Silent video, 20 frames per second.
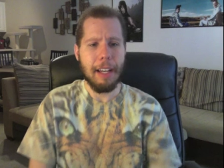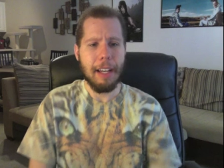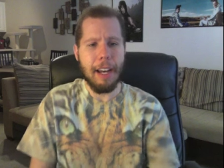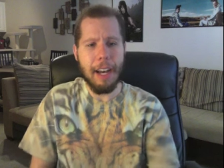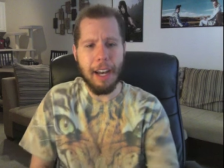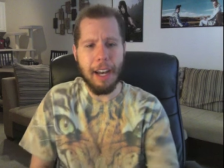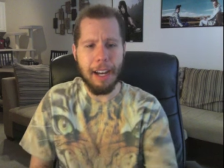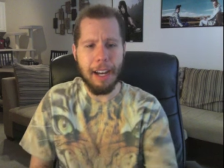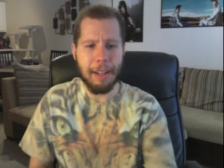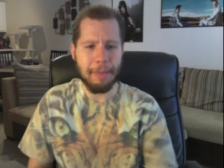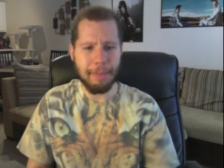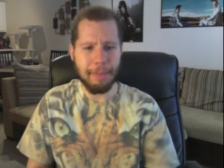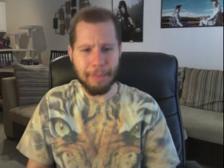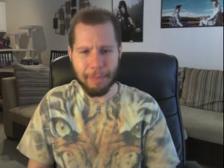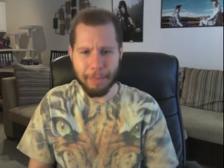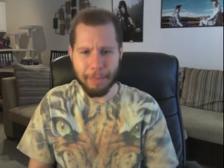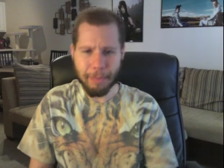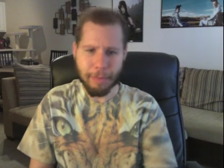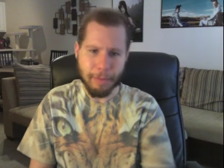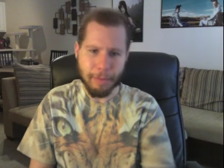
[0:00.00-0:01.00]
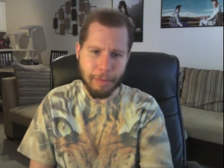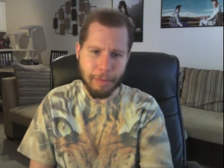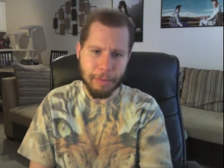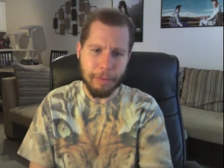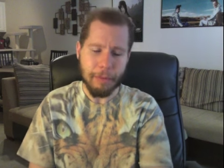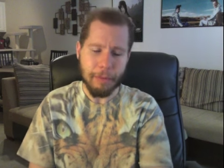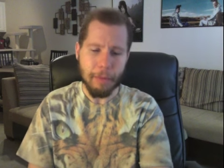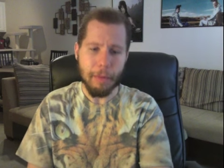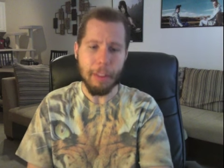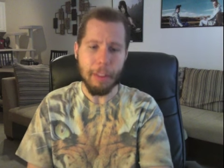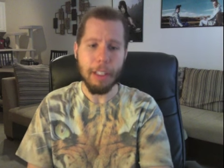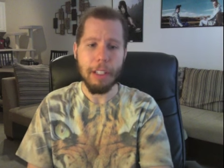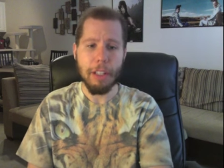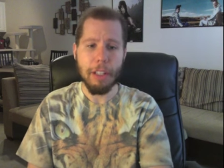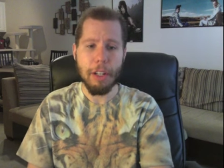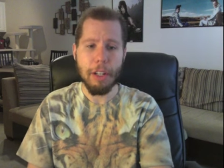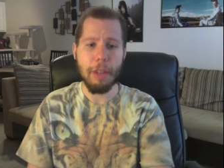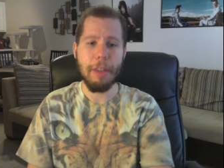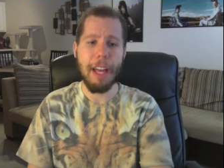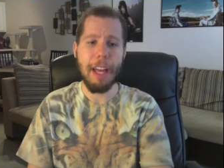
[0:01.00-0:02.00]
Um, you
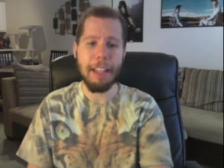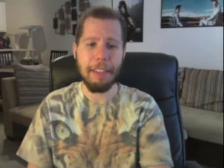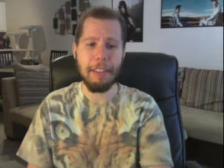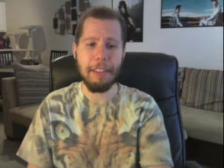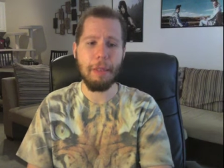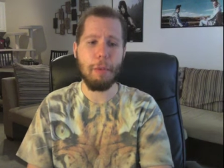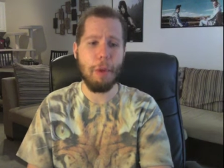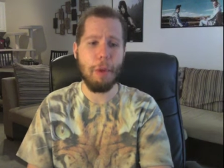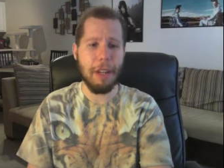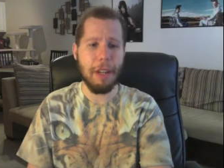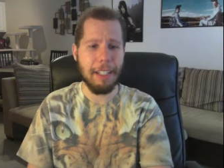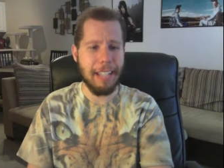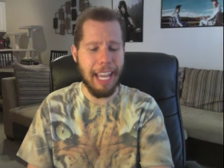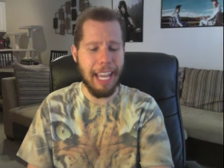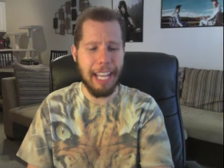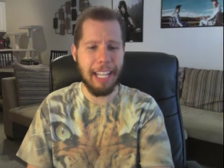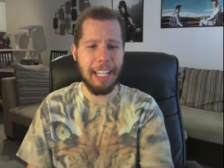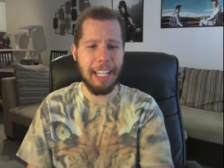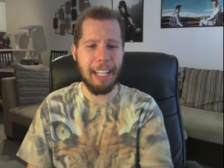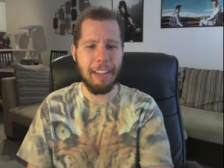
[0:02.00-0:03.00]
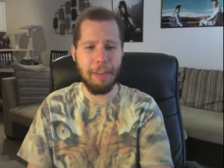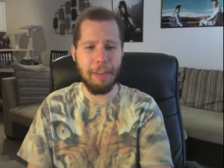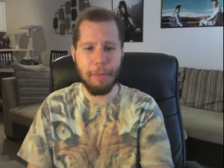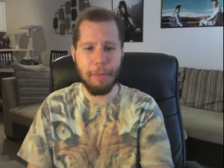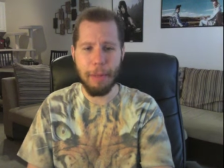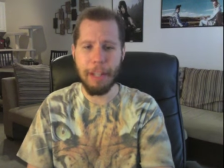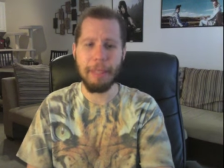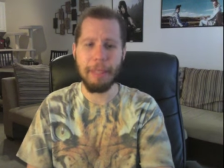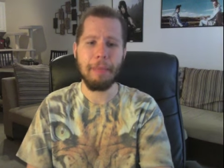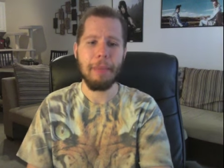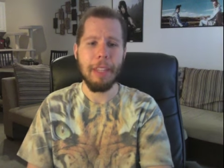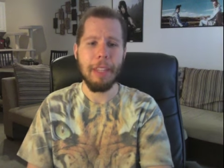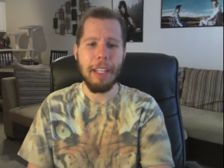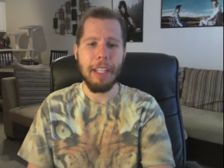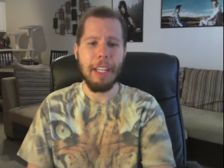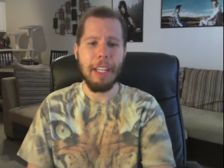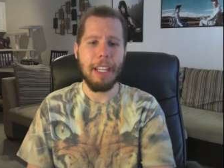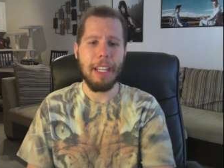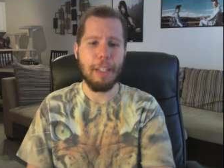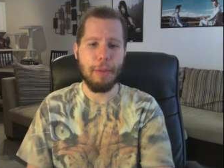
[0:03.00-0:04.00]
know, that's the one negative. But
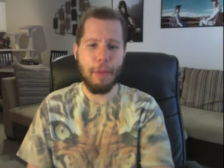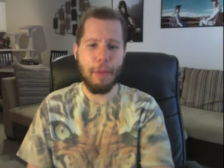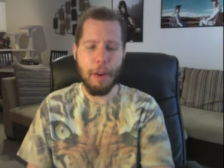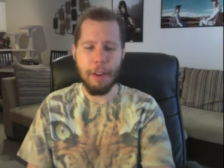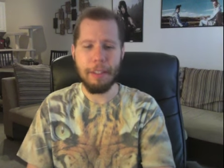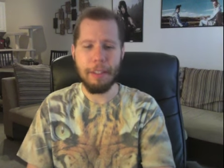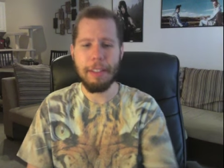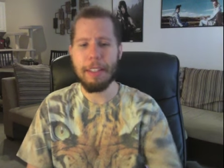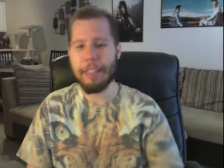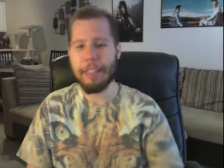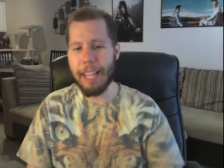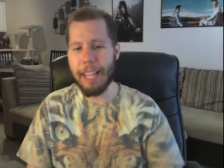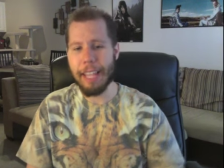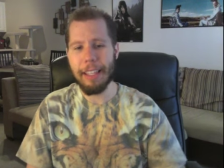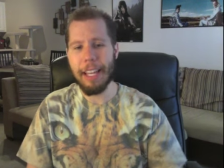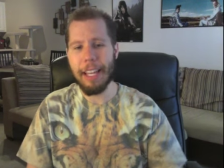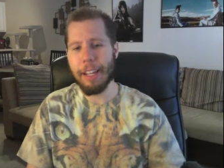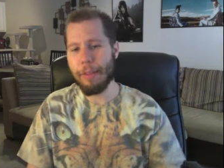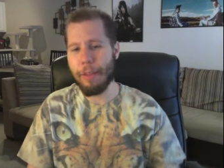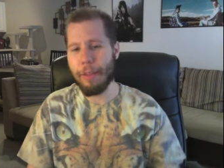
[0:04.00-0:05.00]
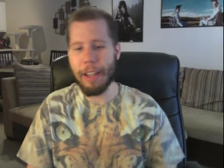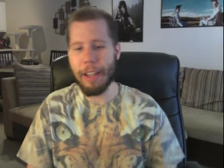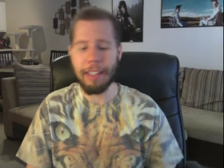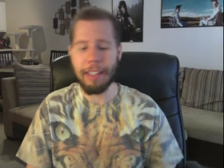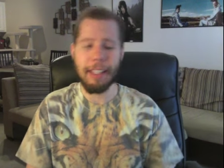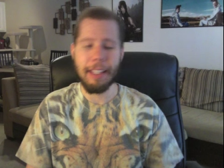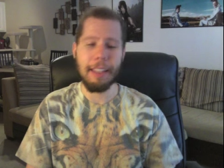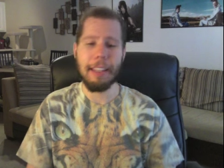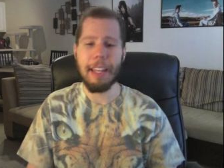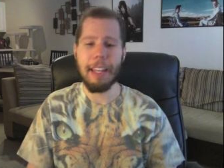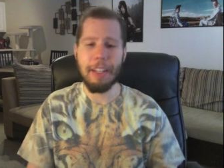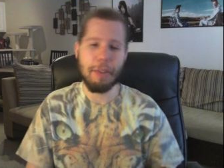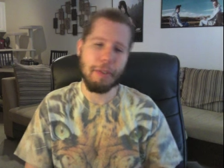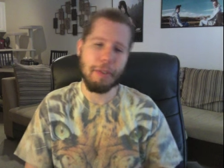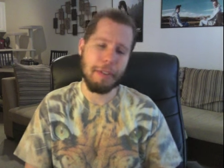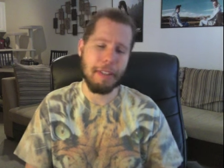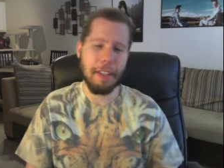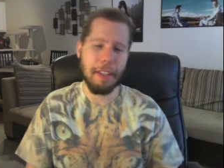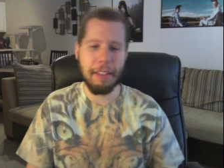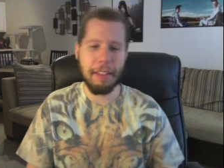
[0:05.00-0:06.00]
as far as the daylight affecting the
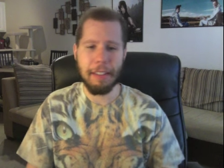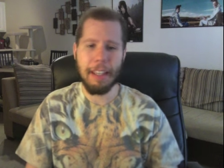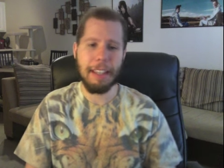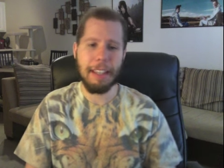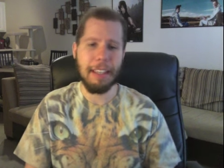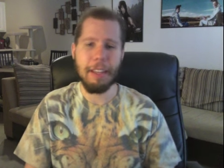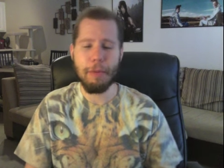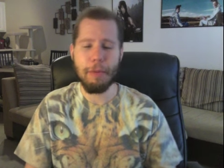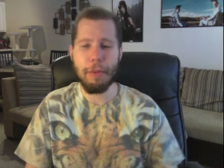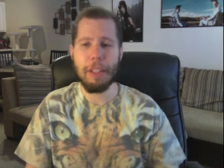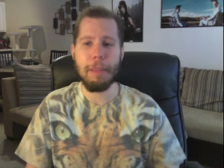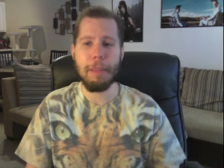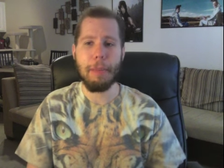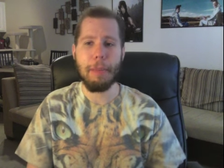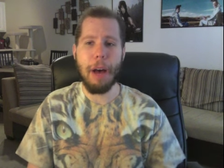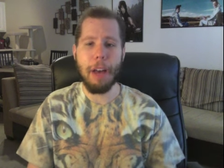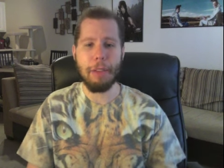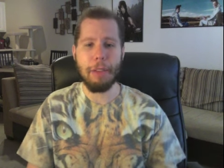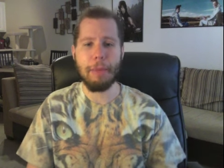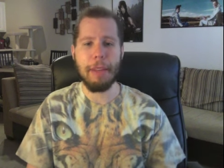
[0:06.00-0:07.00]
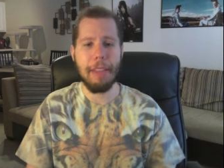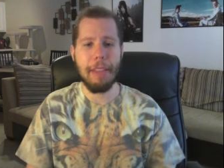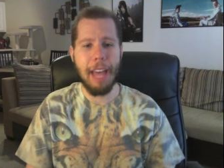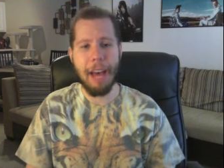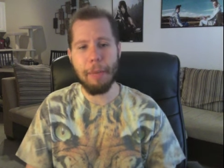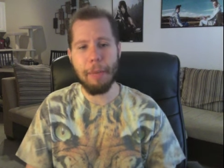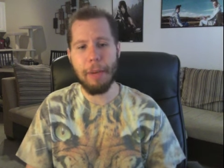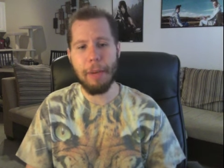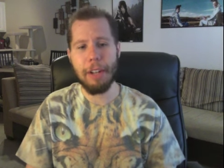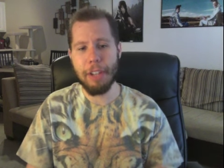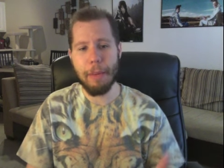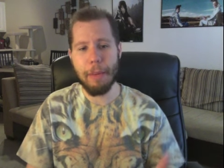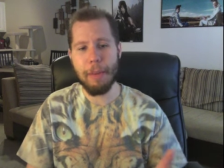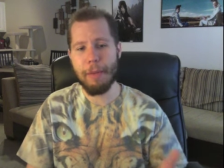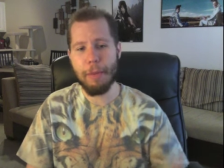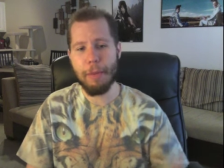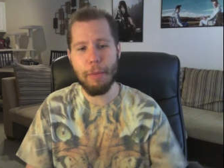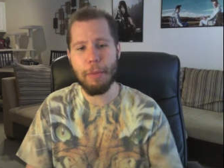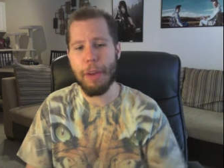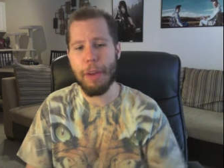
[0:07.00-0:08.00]
entrances, it didn't really bother me that much. I
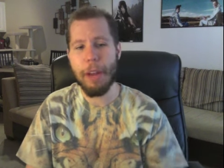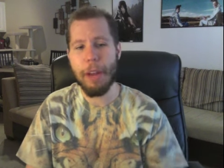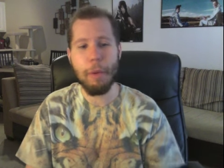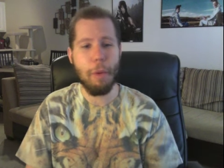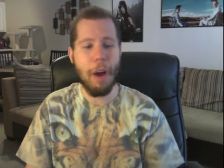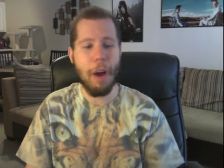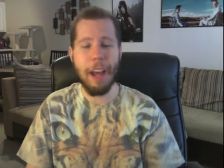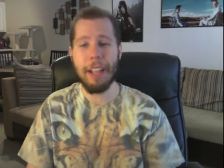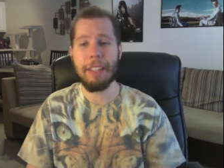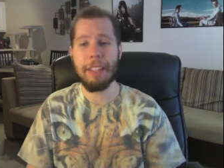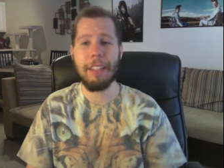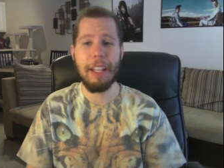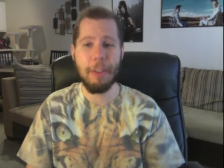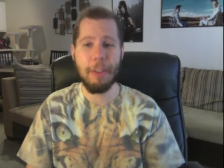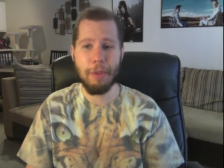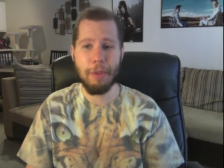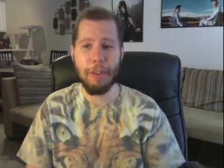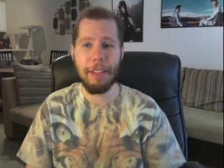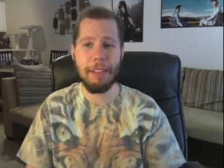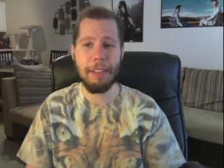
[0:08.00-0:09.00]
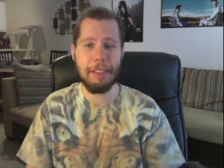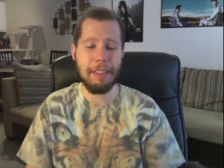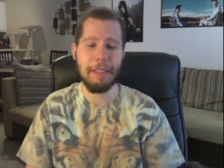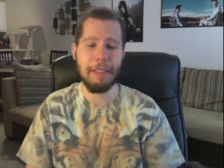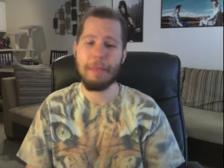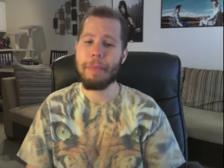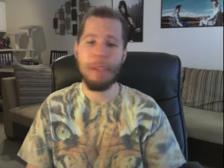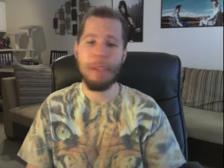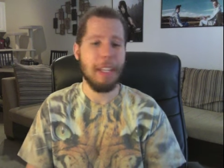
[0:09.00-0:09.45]
mean, for Bray Wyatt's entrance,